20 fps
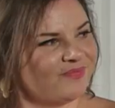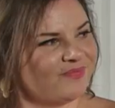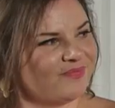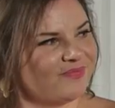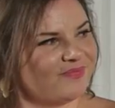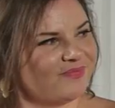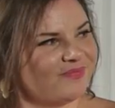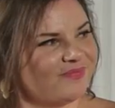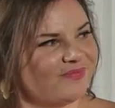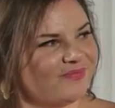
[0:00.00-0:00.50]

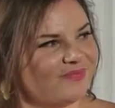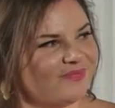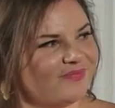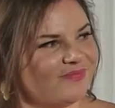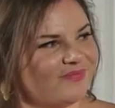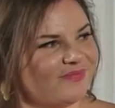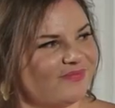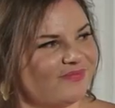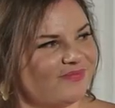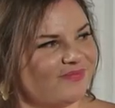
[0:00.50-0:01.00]

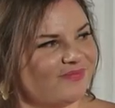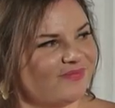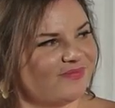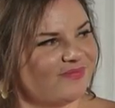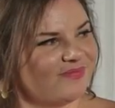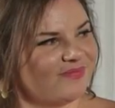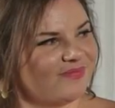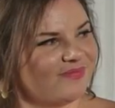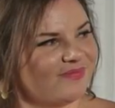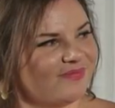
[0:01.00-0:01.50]

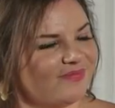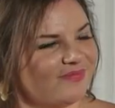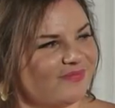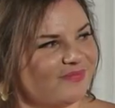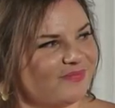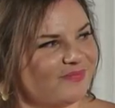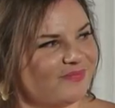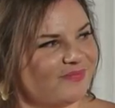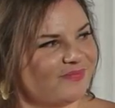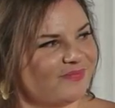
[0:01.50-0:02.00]

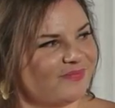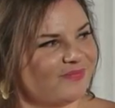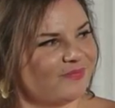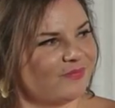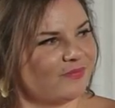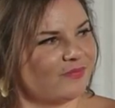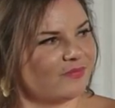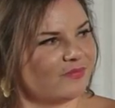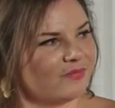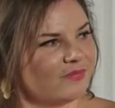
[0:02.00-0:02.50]

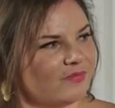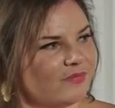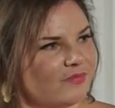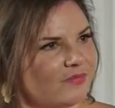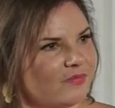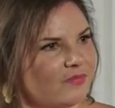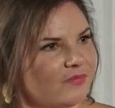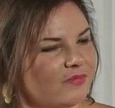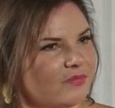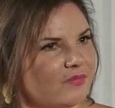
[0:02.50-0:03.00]

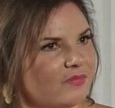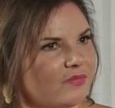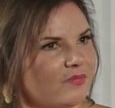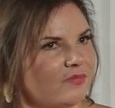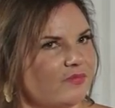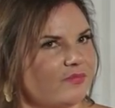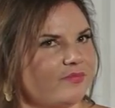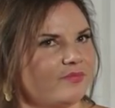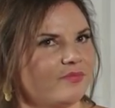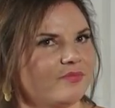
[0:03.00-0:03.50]

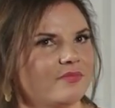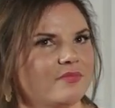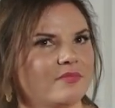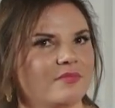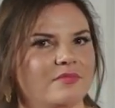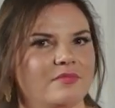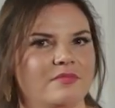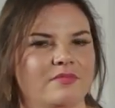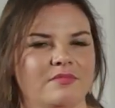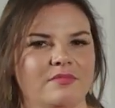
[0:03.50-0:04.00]

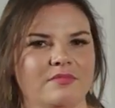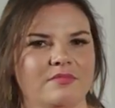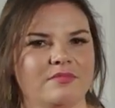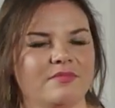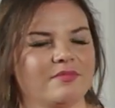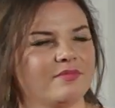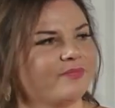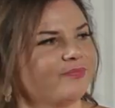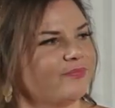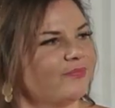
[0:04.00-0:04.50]

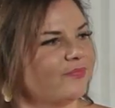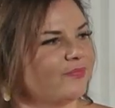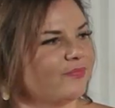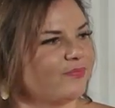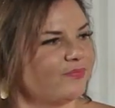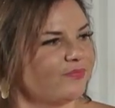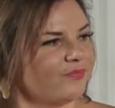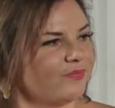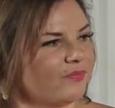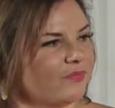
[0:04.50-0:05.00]

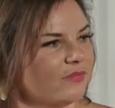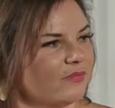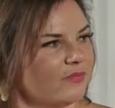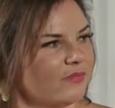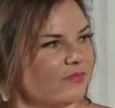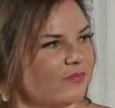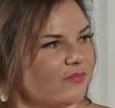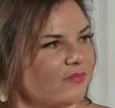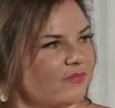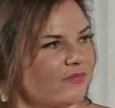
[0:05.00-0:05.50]

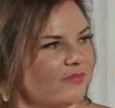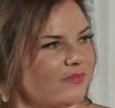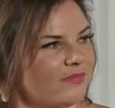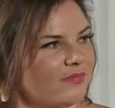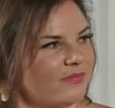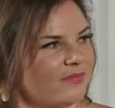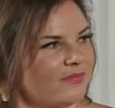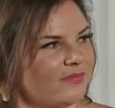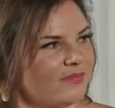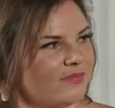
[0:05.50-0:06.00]

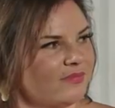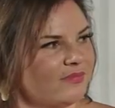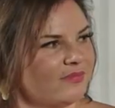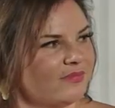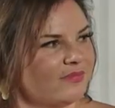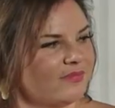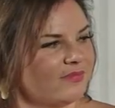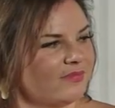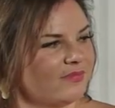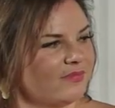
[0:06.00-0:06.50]
(silent)